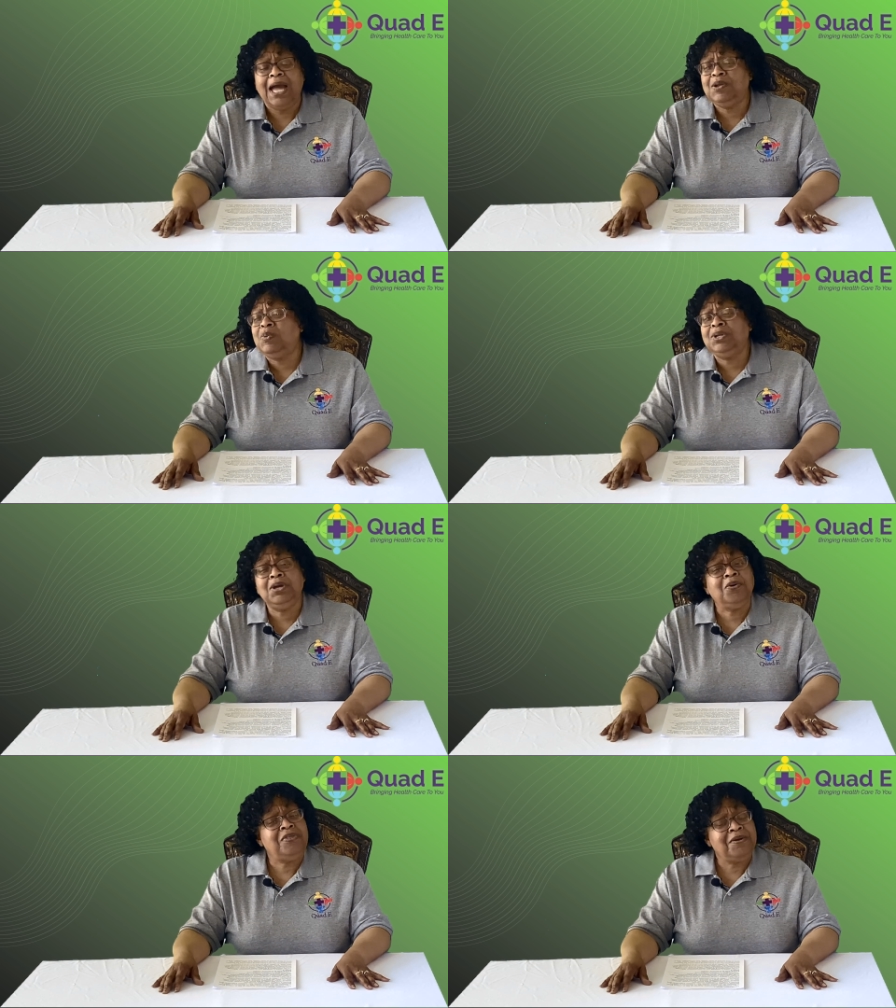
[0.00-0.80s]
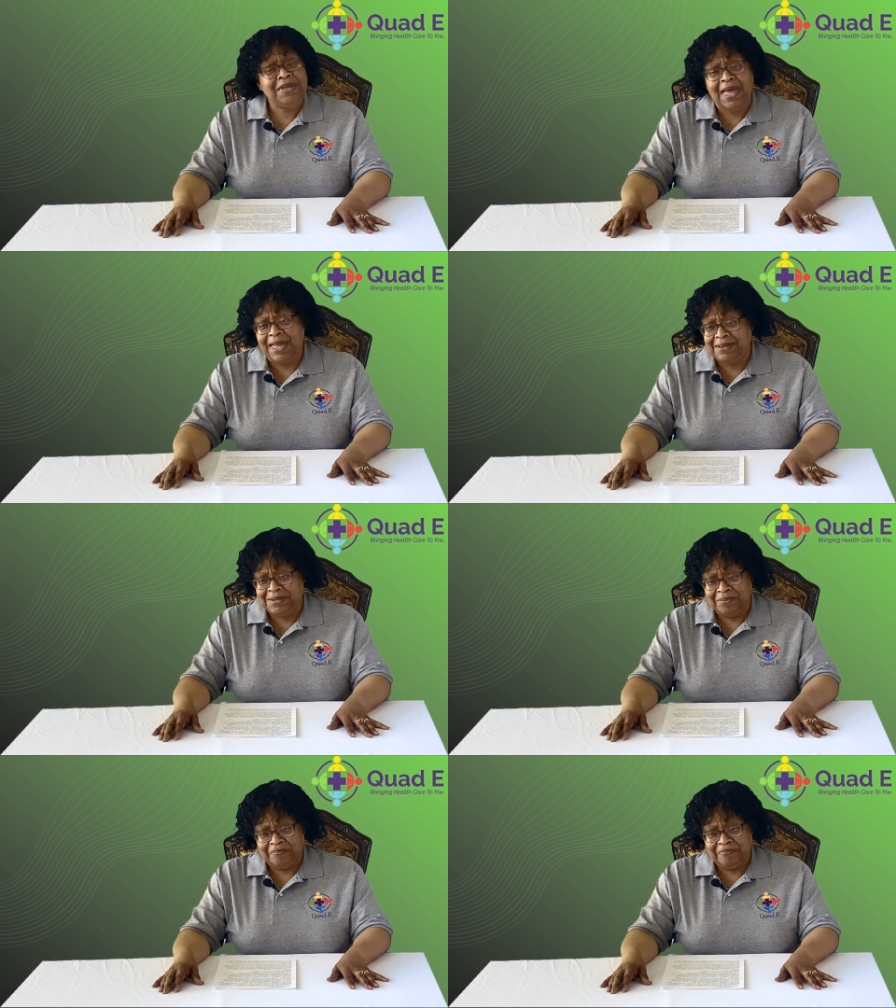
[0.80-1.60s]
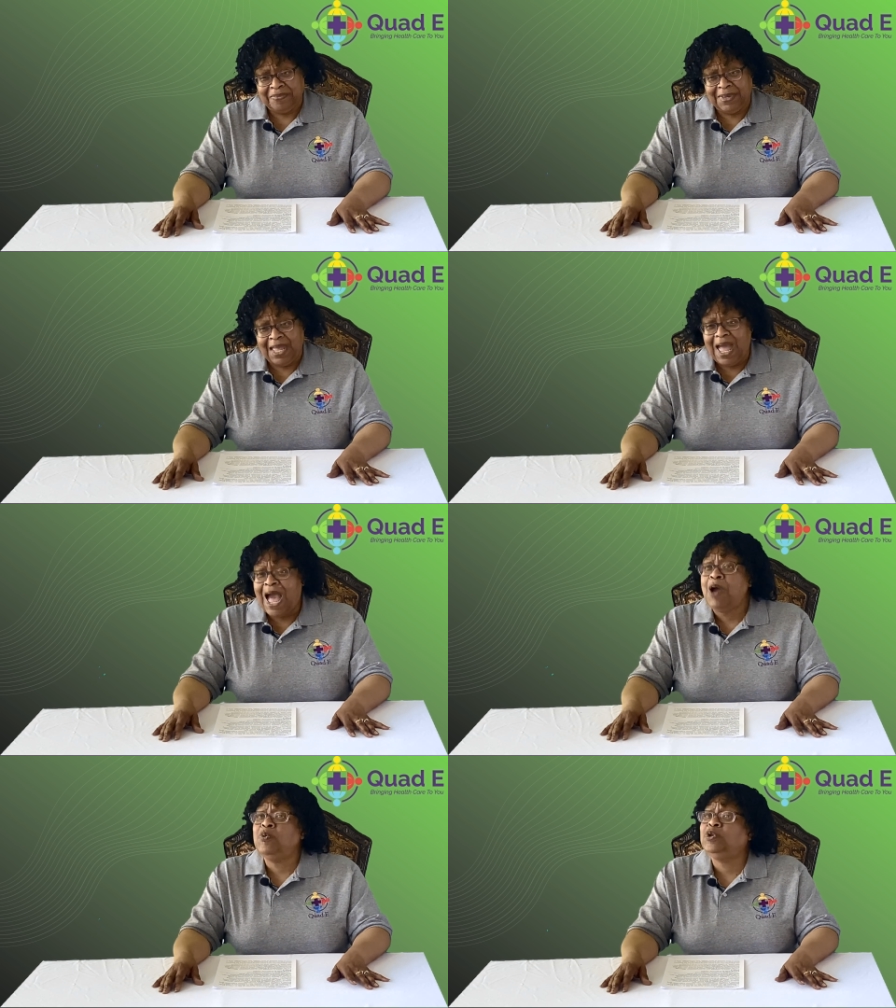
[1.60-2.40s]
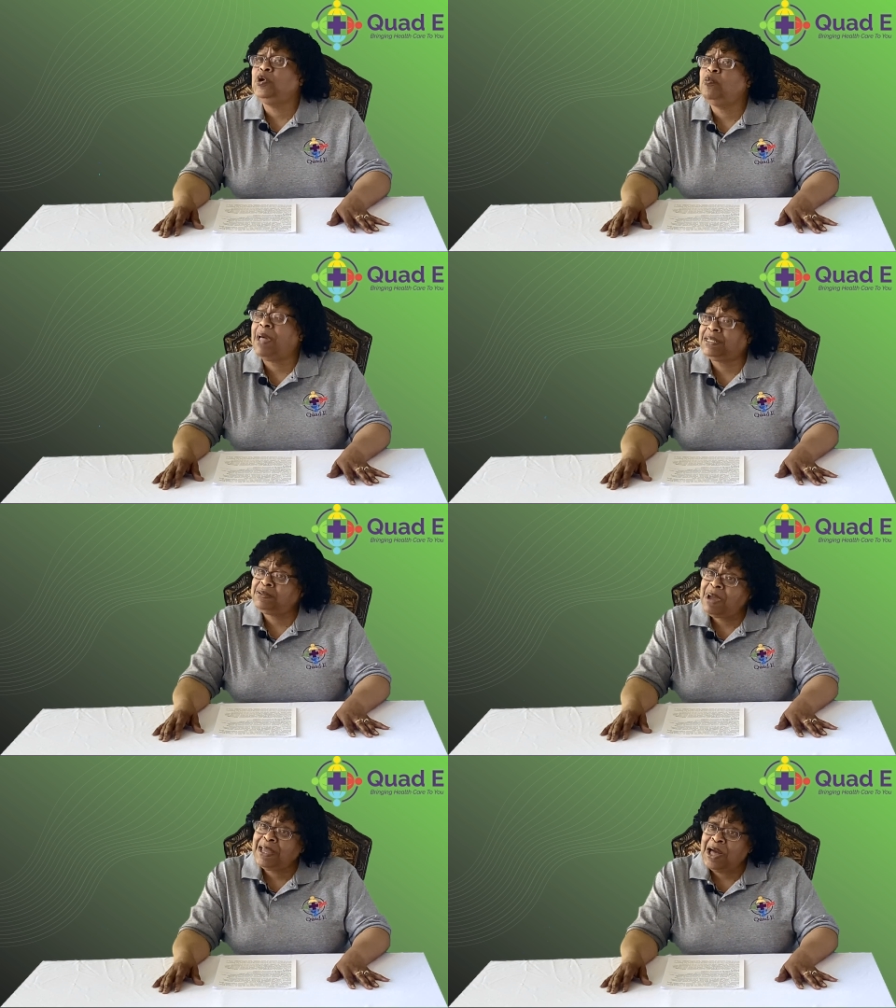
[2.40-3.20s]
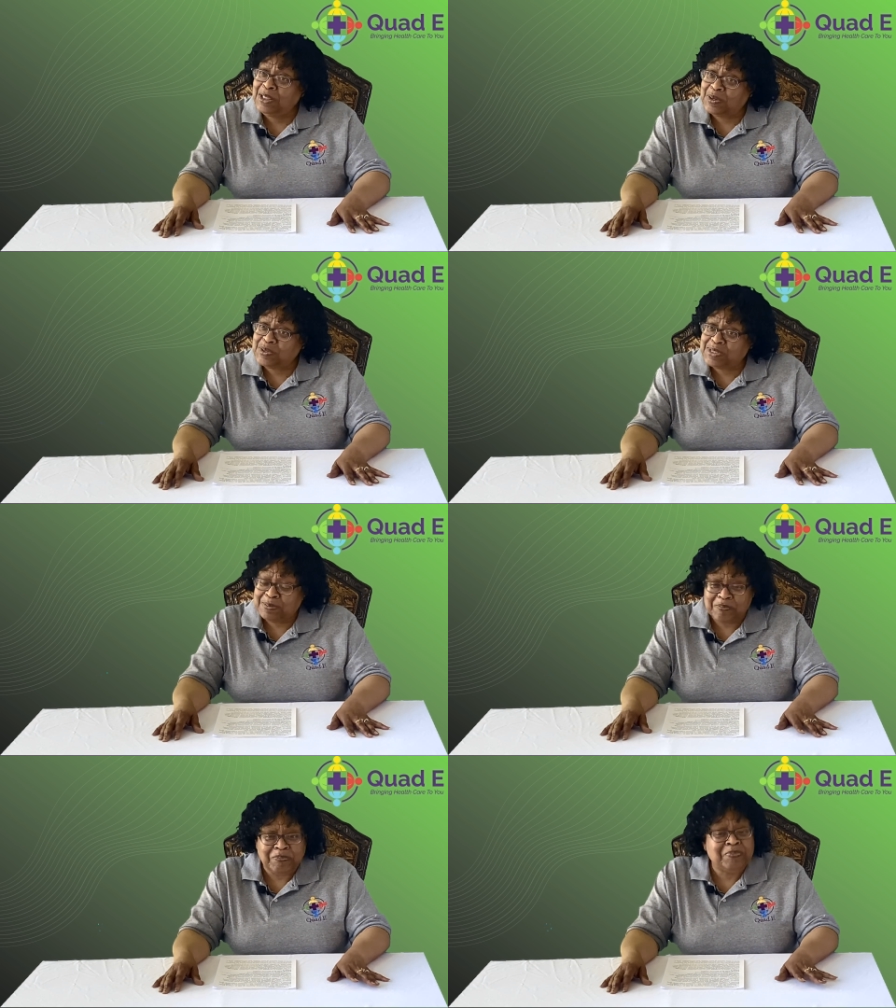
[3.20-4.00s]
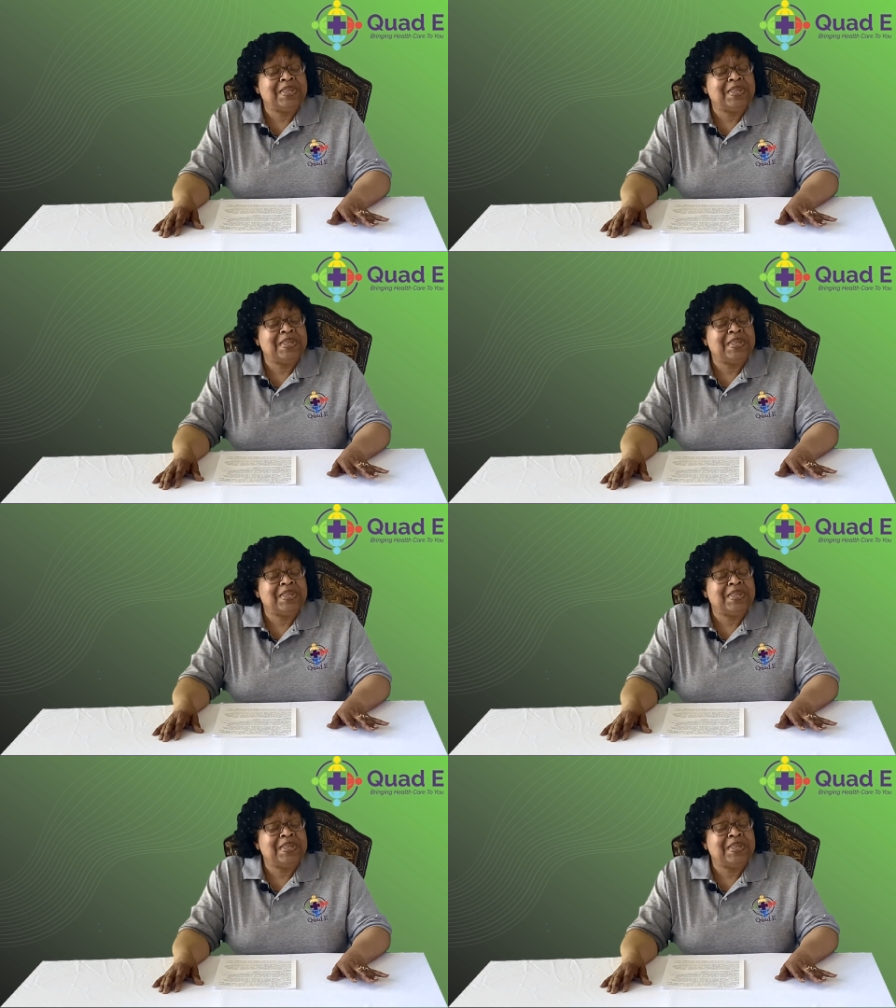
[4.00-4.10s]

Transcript: I don't want to go there yet. I want to go back to my colors.